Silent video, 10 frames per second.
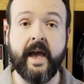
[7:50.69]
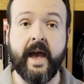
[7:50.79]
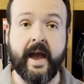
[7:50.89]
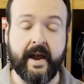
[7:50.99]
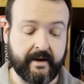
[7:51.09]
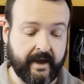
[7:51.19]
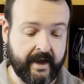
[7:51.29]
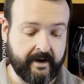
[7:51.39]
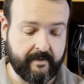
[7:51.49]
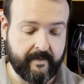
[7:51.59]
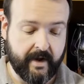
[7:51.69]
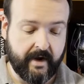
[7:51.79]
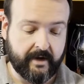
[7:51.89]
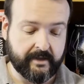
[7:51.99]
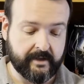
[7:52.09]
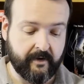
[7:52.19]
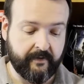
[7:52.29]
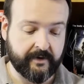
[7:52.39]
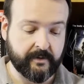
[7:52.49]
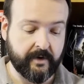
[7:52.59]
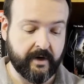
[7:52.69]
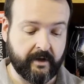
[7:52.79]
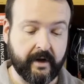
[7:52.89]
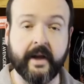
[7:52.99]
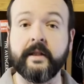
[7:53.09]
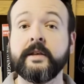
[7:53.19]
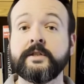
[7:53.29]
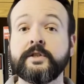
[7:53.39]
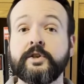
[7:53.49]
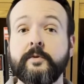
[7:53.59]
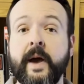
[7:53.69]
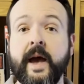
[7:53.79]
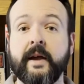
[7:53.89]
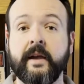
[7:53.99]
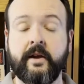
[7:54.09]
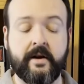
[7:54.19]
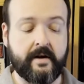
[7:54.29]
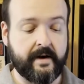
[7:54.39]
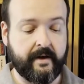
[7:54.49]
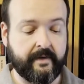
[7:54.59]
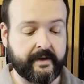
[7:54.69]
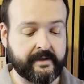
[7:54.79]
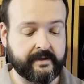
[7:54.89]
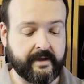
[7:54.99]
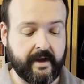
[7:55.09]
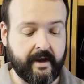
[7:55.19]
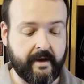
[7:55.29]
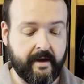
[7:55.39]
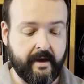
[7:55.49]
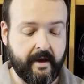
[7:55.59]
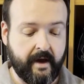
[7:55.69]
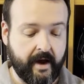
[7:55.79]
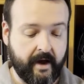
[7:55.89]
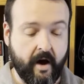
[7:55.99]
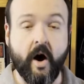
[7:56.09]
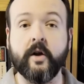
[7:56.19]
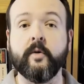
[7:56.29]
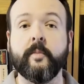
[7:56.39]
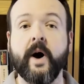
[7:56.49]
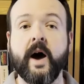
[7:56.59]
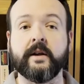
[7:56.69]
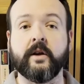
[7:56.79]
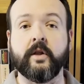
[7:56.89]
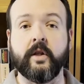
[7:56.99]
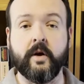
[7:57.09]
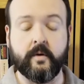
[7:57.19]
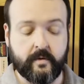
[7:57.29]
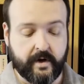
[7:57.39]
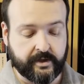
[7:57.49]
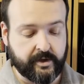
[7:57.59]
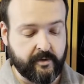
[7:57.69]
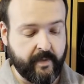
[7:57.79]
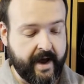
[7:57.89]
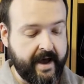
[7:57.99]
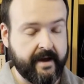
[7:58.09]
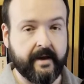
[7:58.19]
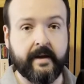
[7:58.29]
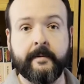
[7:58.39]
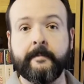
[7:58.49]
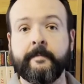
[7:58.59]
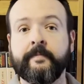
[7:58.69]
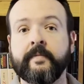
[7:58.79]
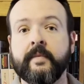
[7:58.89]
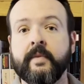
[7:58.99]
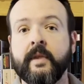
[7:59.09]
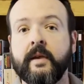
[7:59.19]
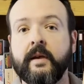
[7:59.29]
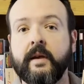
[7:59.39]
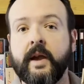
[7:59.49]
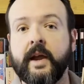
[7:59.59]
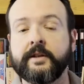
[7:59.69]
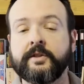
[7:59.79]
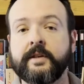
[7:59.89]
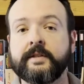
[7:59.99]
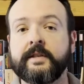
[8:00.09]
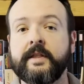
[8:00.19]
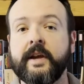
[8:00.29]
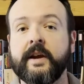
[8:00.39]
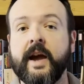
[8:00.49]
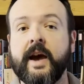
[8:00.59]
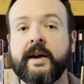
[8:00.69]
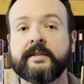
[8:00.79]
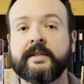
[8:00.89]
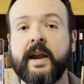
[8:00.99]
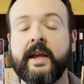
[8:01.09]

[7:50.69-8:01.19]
and Kingdom. So first we're going to look at this 2-pack here. Now this is the Autobot Clone 2-pack. And as you can see there guys, that